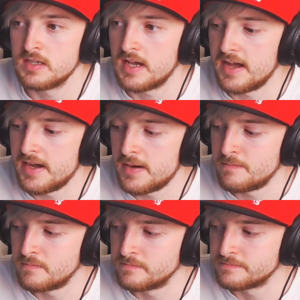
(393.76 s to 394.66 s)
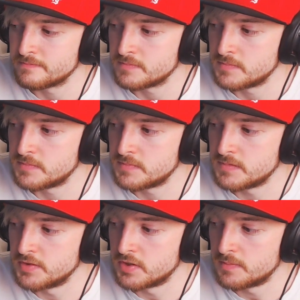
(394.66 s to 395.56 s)

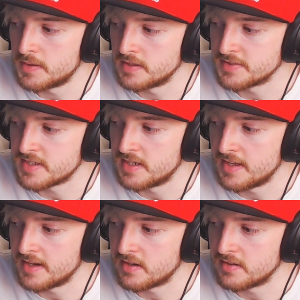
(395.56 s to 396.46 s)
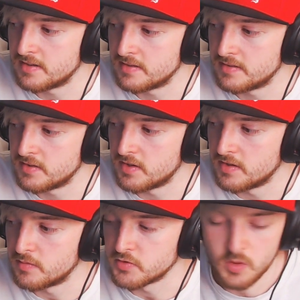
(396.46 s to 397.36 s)
You know, people saying, like,
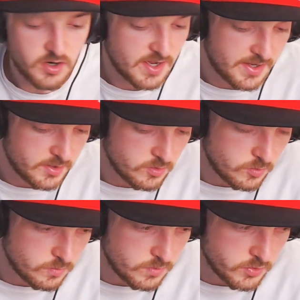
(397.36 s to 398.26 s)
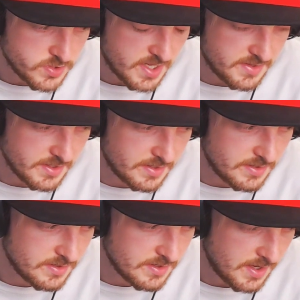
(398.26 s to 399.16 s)
there was one guy who said that,
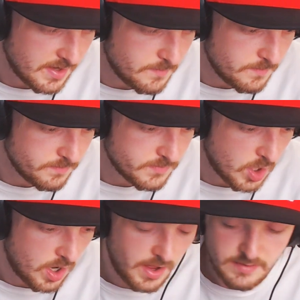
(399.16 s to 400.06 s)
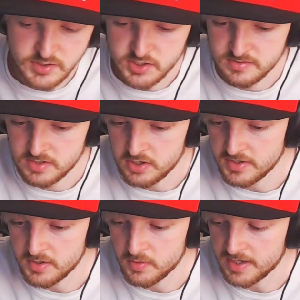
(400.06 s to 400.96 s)
I've just turned
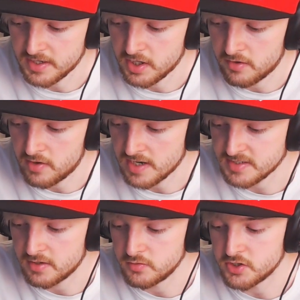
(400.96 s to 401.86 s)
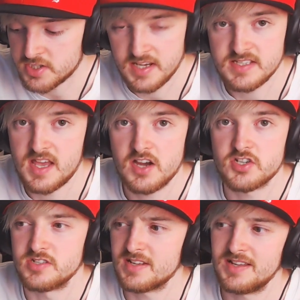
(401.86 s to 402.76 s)
into, like, another reactor who just likes the
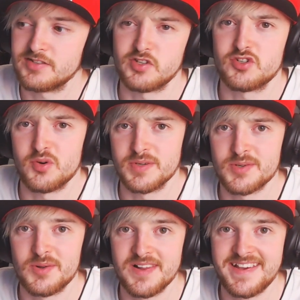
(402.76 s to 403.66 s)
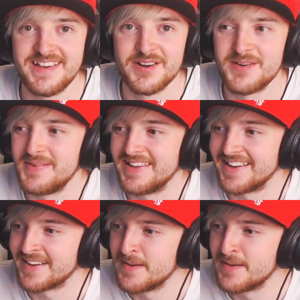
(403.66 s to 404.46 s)
actions. Like, that's not true at all. You know what I mean? Like,